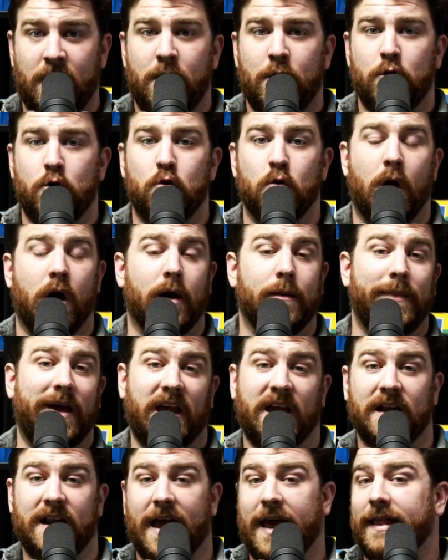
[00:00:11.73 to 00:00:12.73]
who are
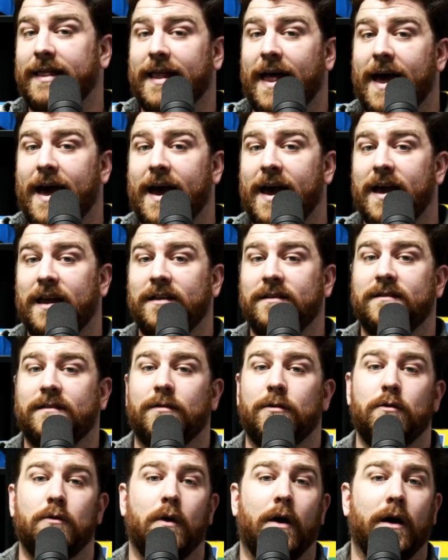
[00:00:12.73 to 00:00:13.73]
making headlines,
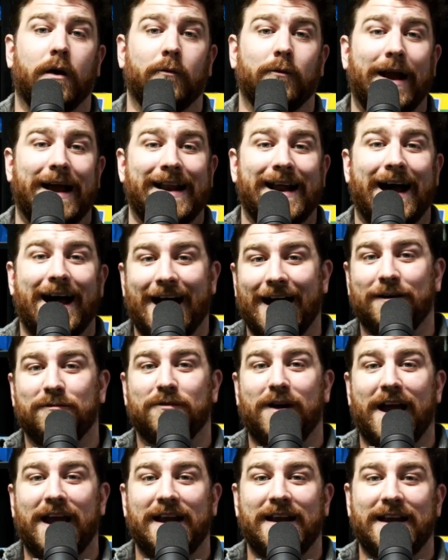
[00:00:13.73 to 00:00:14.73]
who are red hot
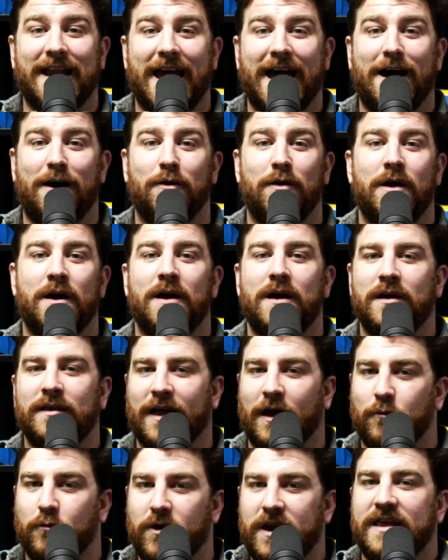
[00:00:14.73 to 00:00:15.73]
right now,
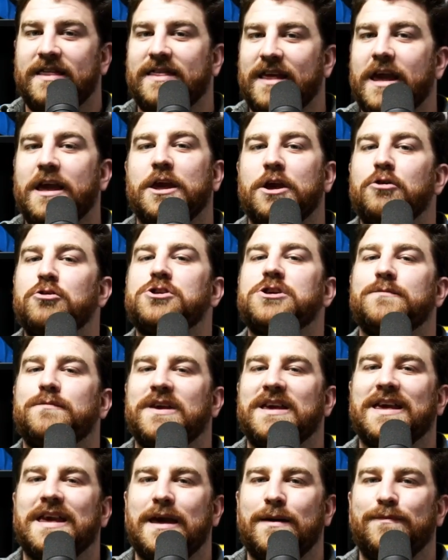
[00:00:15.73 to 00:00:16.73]
that we think you should
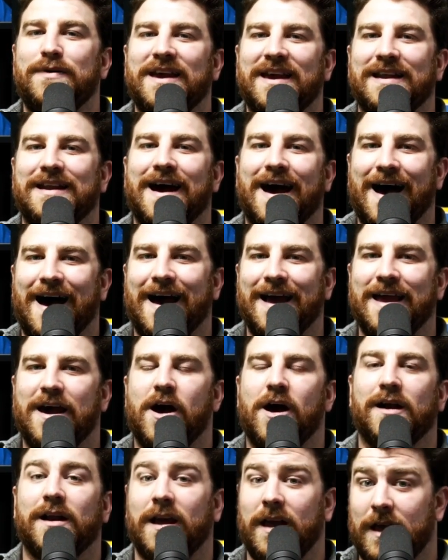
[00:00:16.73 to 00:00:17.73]
be keeping an eye
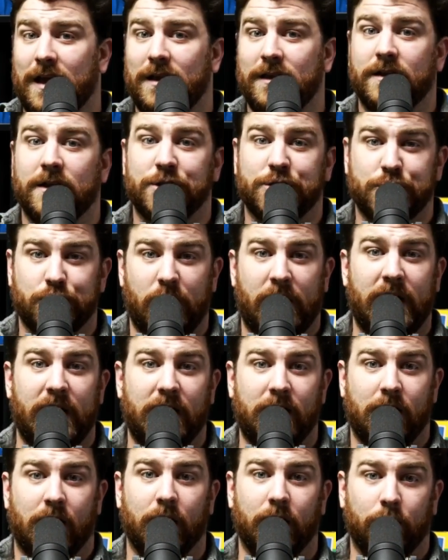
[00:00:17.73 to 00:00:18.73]
on in the
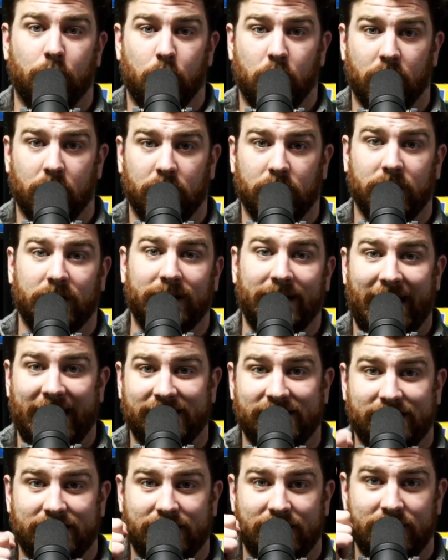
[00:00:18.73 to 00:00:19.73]
trading card world.
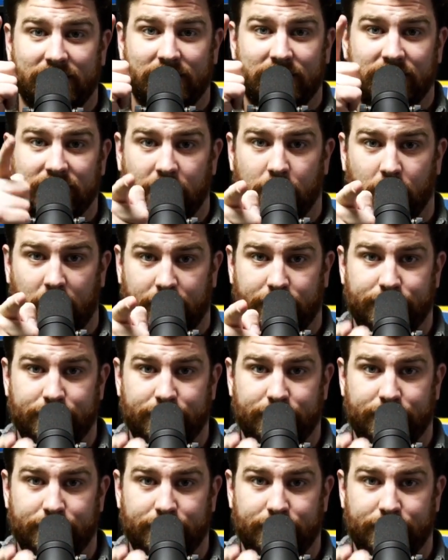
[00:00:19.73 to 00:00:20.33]
Let's do it.